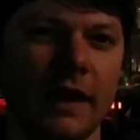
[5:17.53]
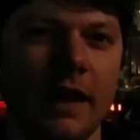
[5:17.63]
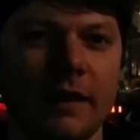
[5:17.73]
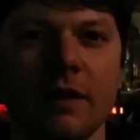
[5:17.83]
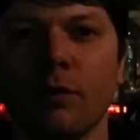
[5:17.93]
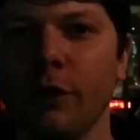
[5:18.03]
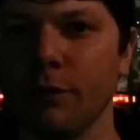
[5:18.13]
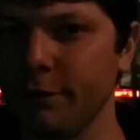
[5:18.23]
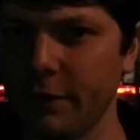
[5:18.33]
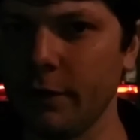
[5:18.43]
It didn't
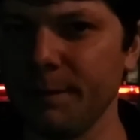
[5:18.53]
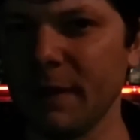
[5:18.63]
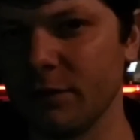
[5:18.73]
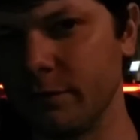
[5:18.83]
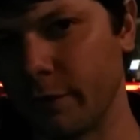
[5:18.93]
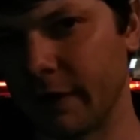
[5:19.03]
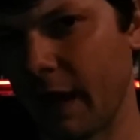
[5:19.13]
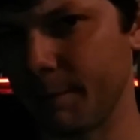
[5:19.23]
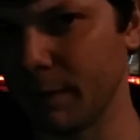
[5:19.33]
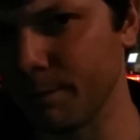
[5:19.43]
really reveal him. It sort
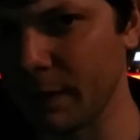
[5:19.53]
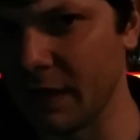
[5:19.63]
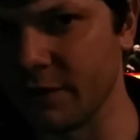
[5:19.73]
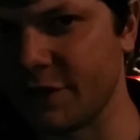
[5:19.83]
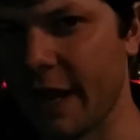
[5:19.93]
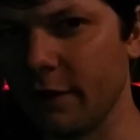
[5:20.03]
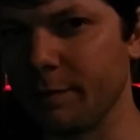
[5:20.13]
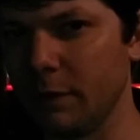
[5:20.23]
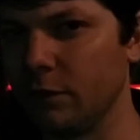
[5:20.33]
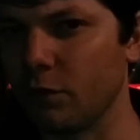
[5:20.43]
of kept him in the
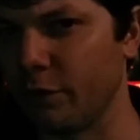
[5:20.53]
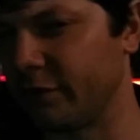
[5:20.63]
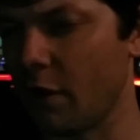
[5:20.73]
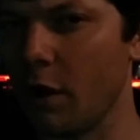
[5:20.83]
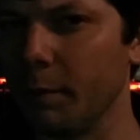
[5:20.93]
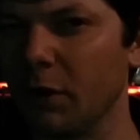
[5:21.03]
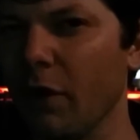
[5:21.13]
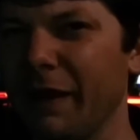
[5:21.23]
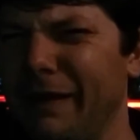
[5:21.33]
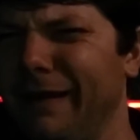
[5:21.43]
shadows, but you sort of saw him,
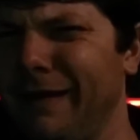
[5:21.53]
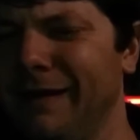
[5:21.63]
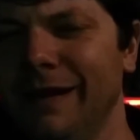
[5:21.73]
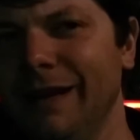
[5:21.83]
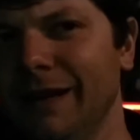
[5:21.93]
and you're like, eh,